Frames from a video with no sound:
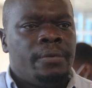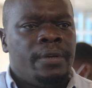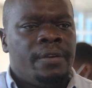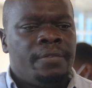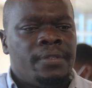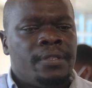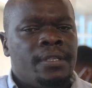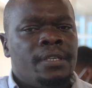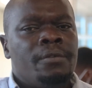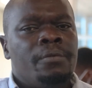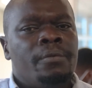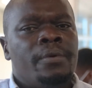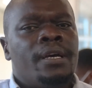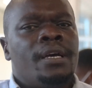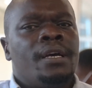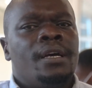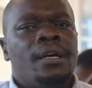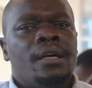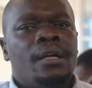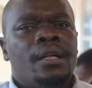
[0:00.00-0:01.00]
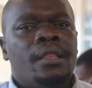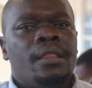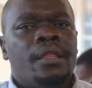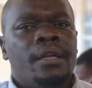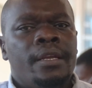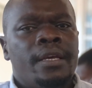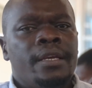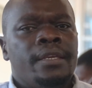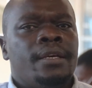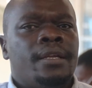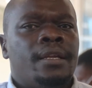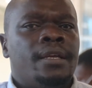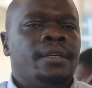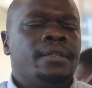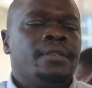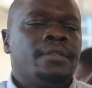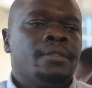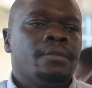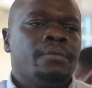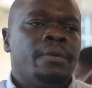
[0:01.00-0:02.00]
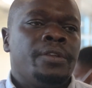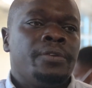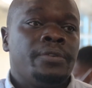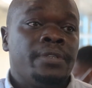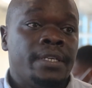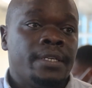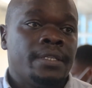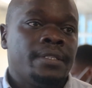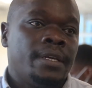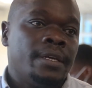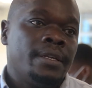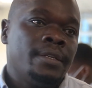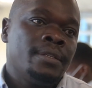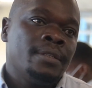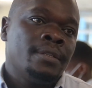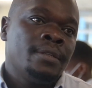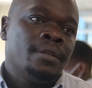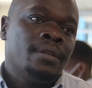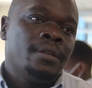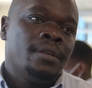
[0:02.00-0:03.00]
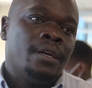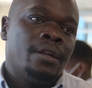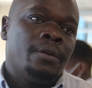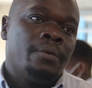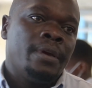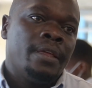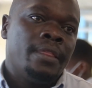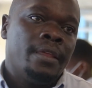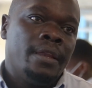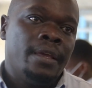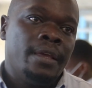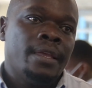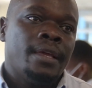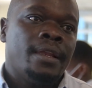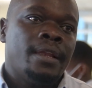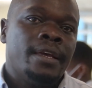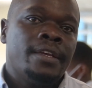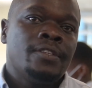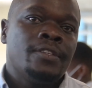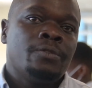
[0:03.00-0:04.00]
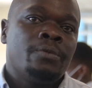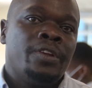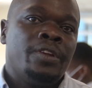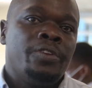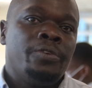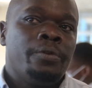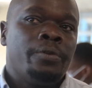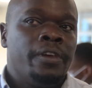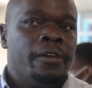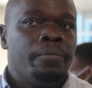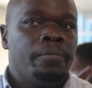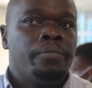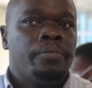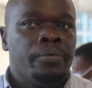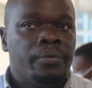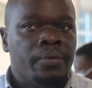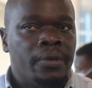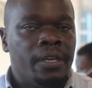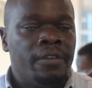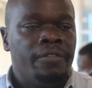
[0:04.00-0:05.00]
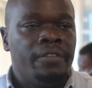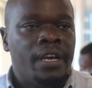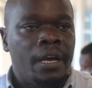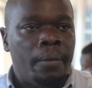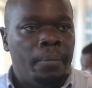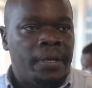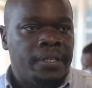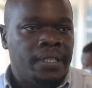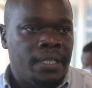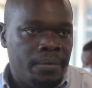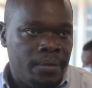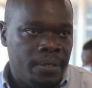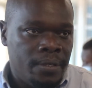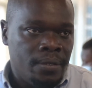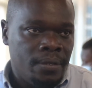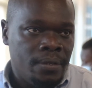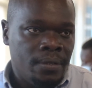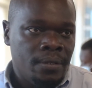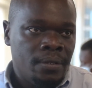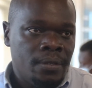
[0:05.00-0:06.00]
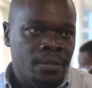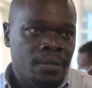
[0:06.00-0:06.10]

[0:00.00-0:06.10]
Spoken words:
we have seen where the danger lies when you take sides, and where the danger lies when you keep giving a perception.